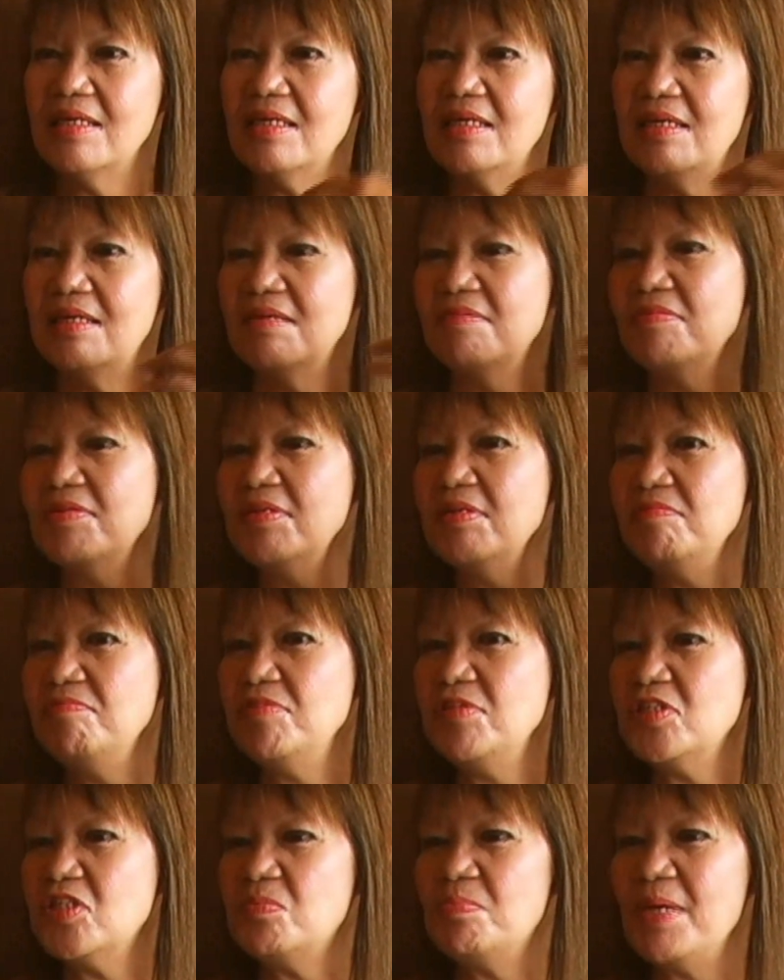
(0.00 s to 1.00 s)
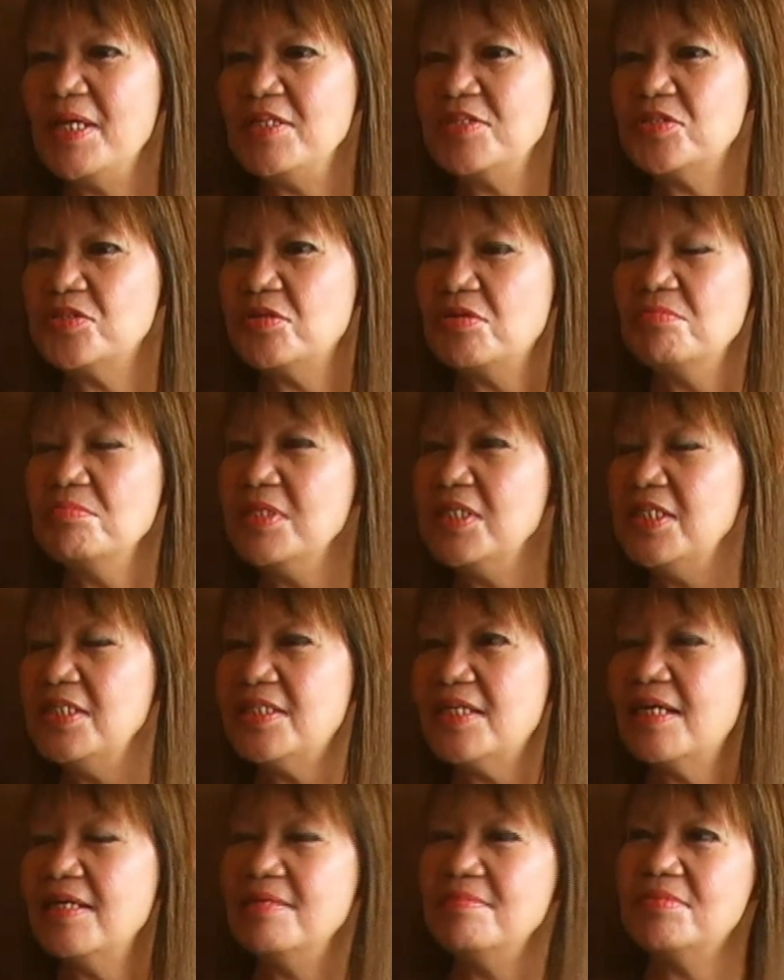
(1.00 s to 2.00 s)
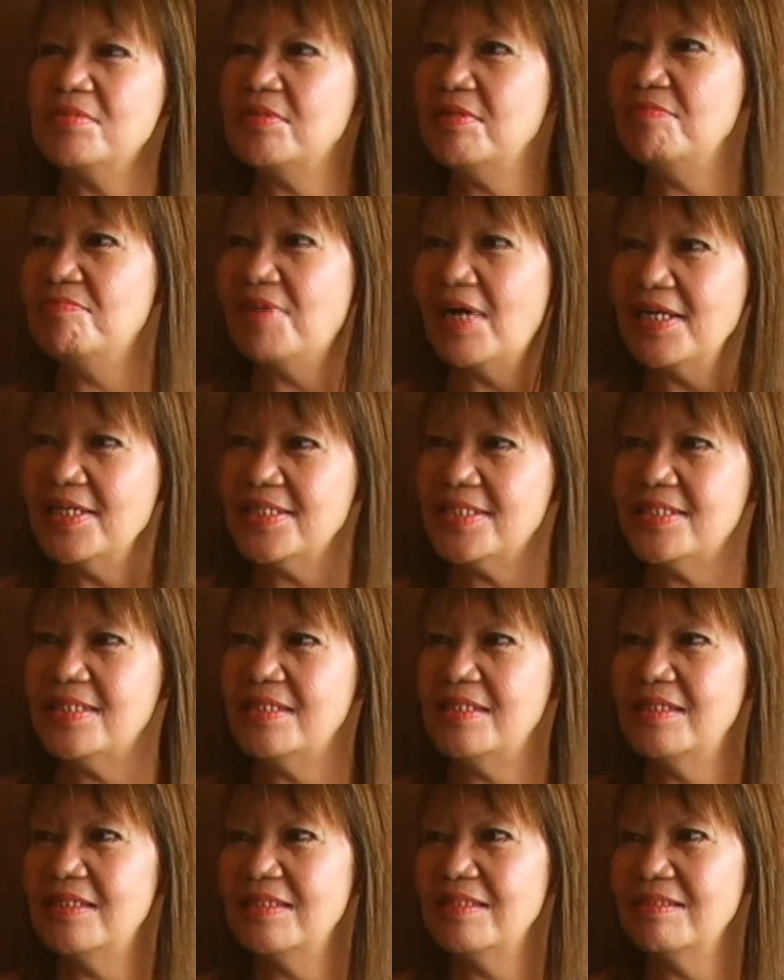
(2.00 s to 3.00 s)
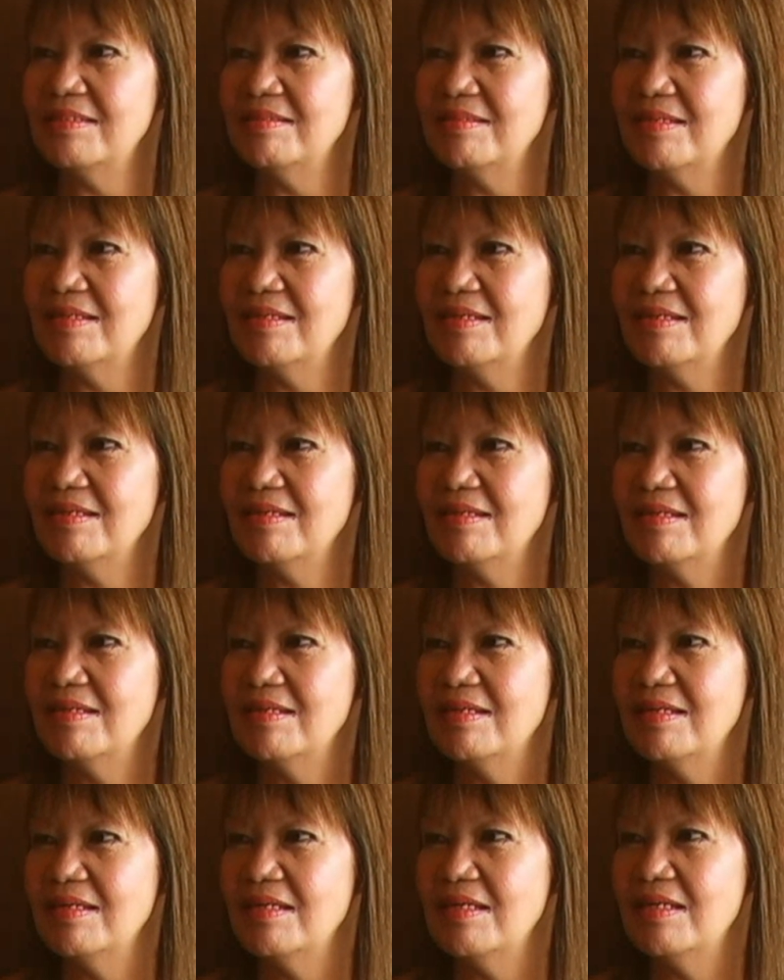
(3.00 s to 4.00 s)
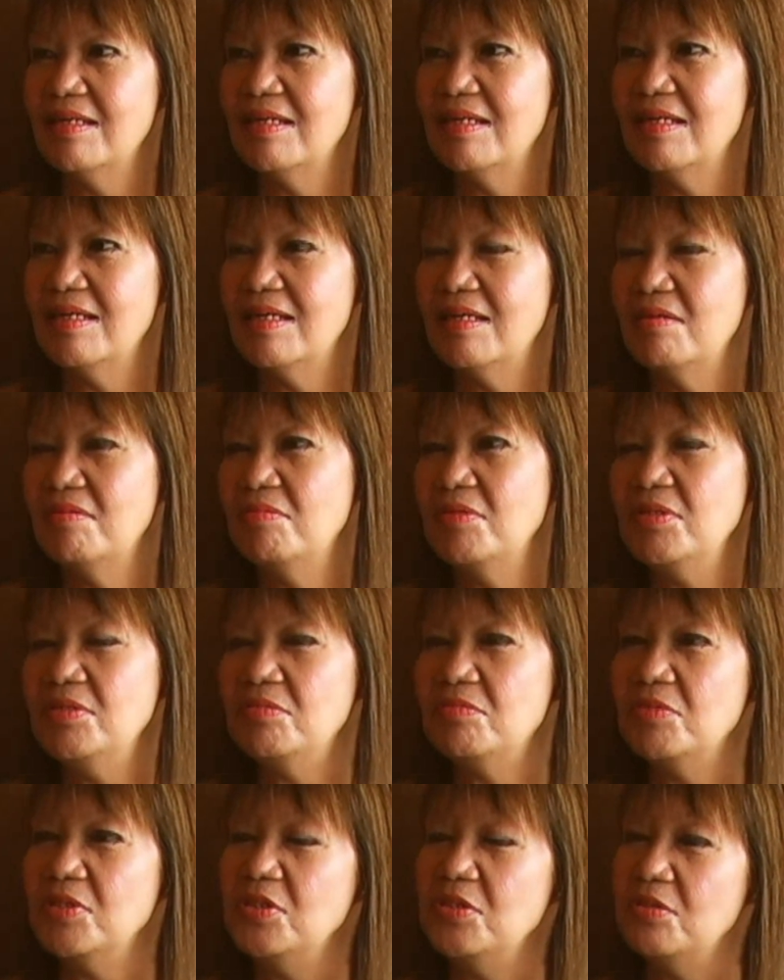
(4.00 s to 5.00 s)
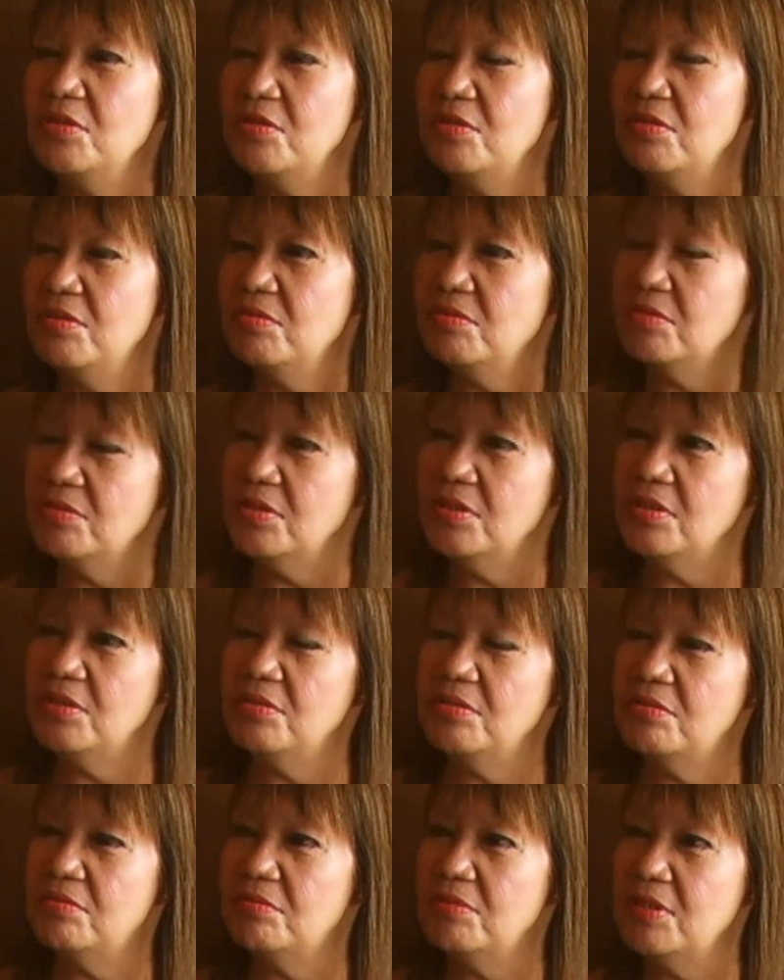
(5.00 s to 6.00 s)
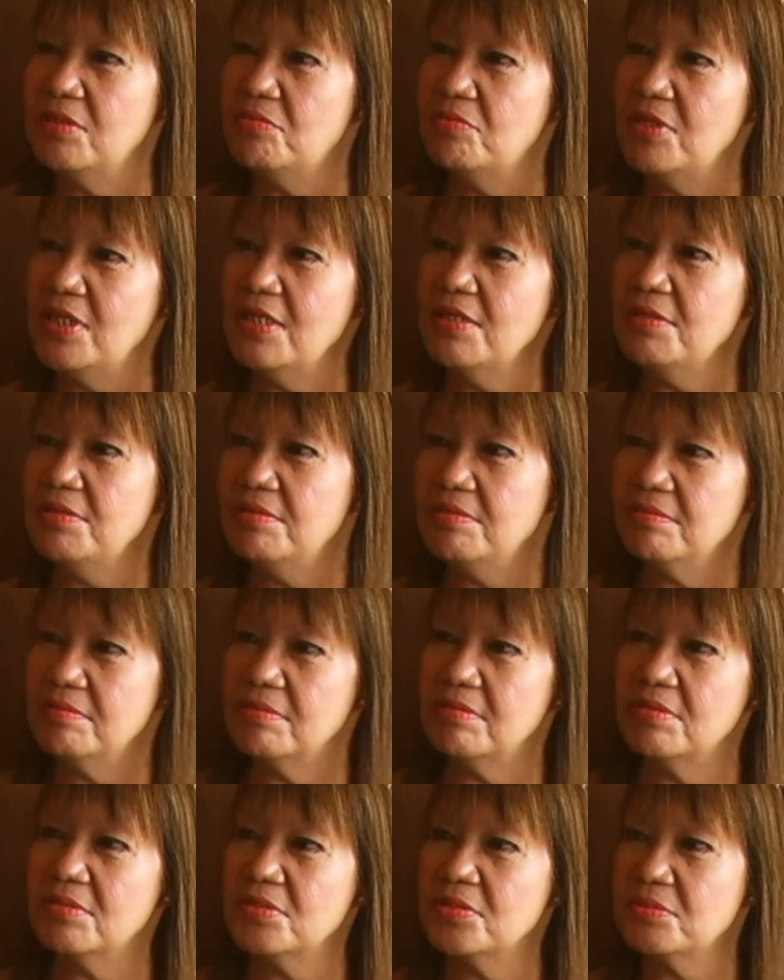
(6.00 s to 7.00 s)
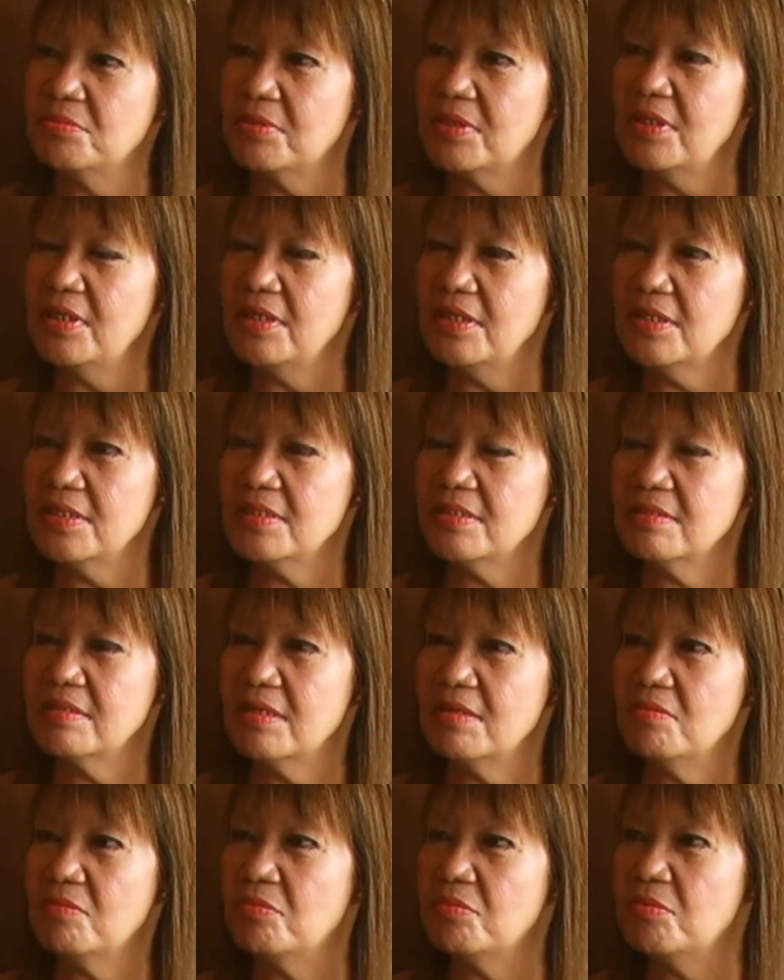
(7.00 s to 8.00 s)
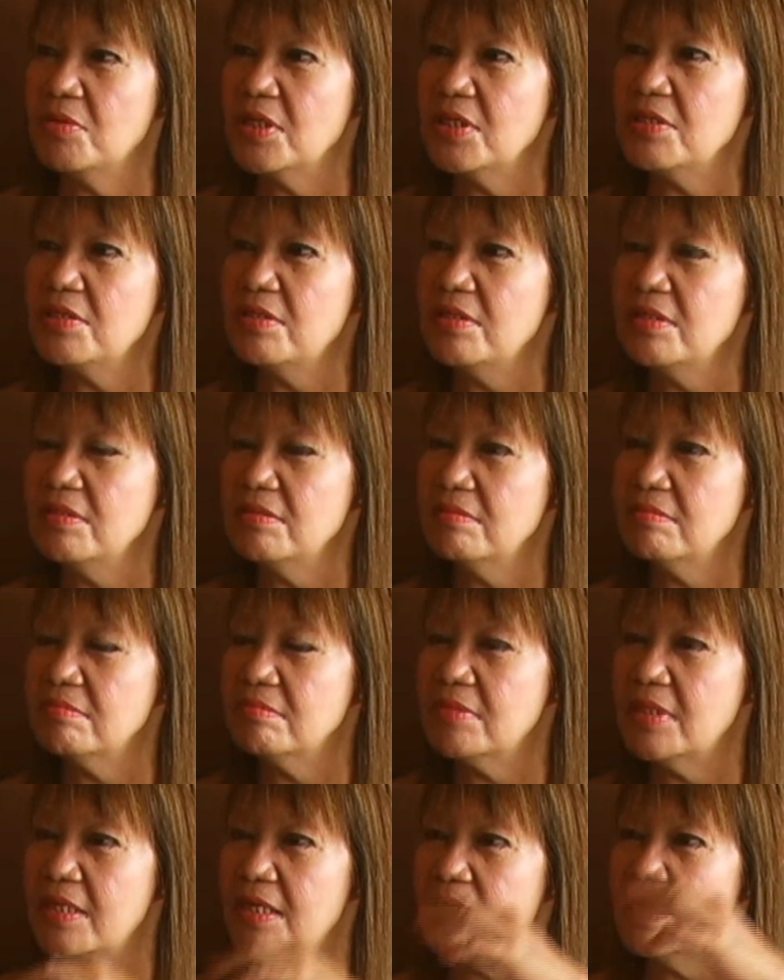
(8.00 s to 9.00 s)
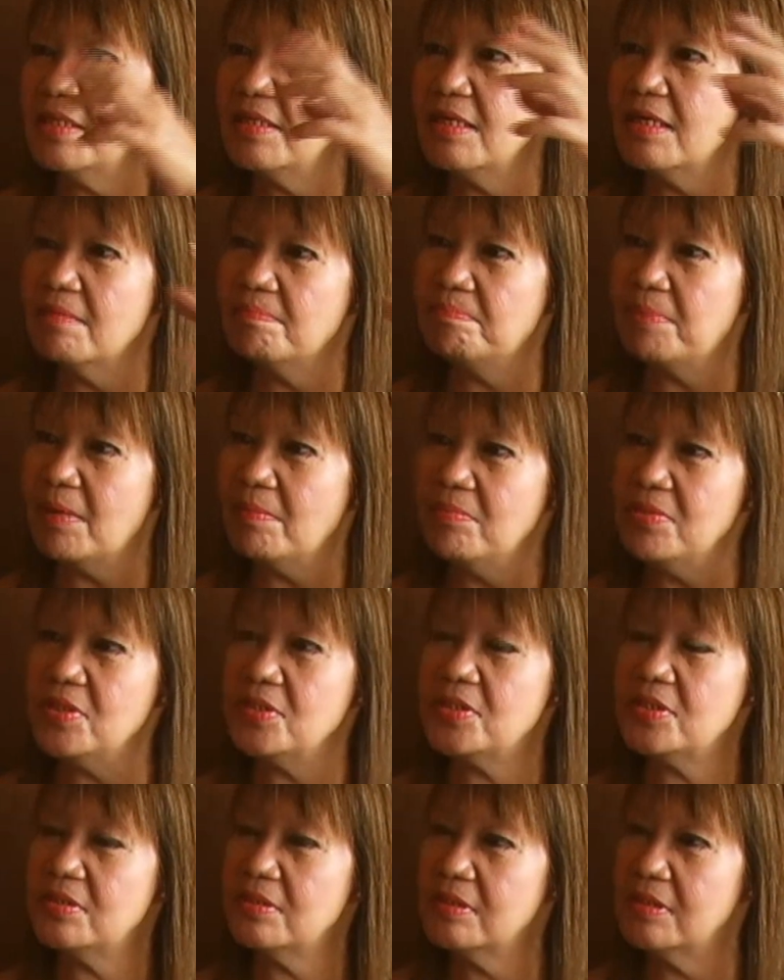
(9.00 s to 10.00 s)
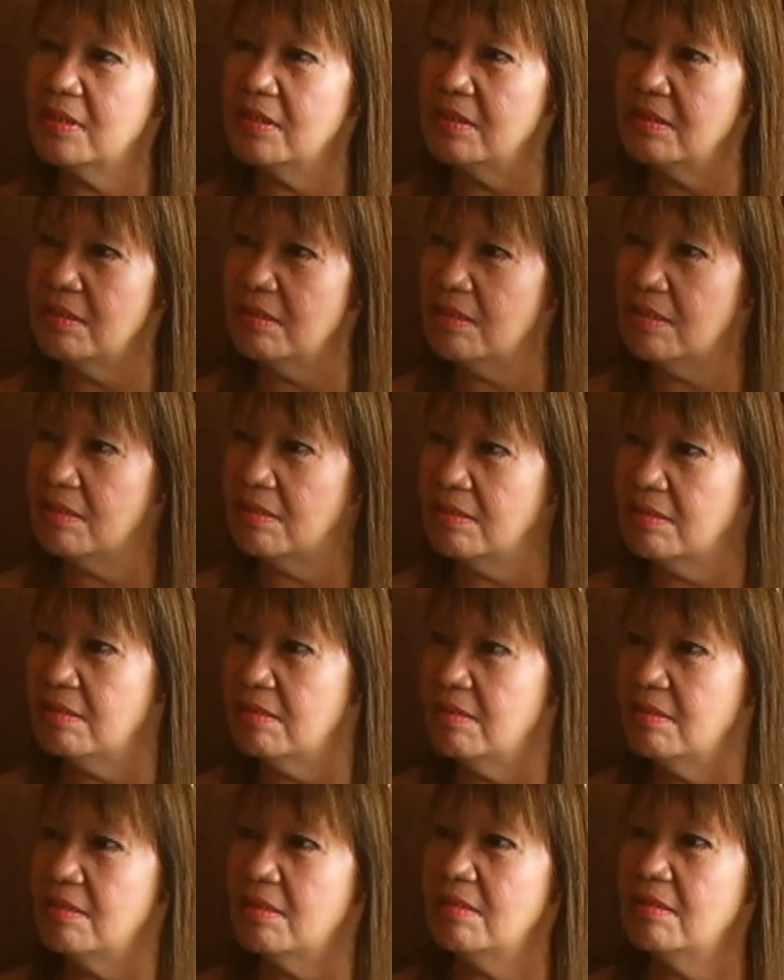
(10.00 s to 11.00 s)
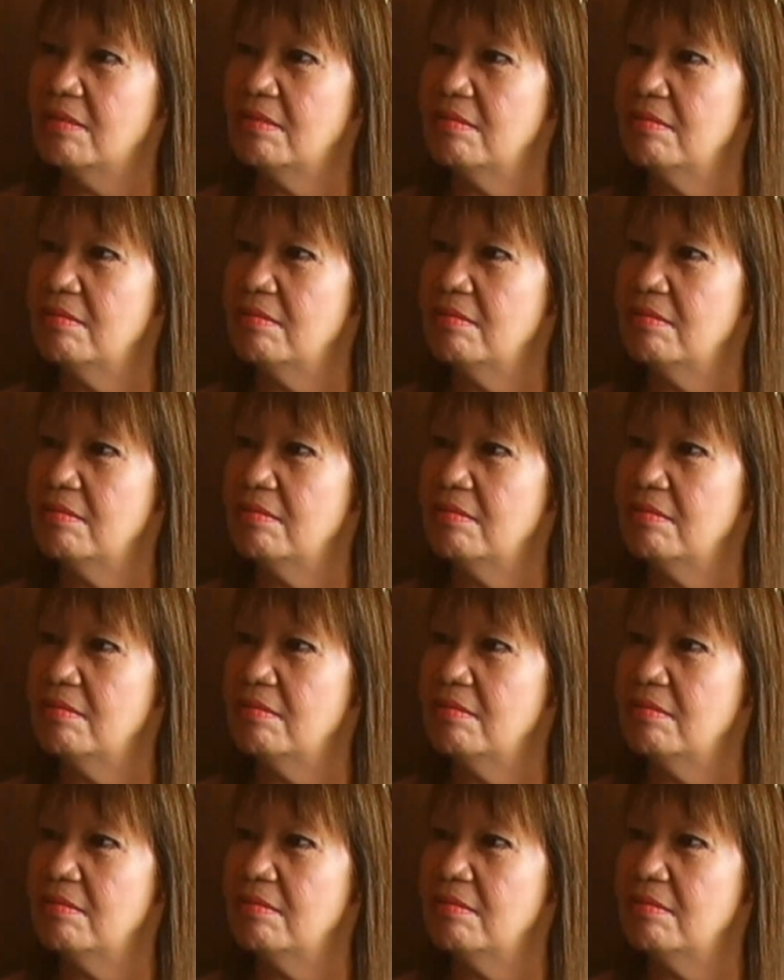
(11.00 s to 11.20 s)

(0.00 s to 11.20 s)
even if you spend so many times revising it, okay, when you reread those works, okay, whether they end up published in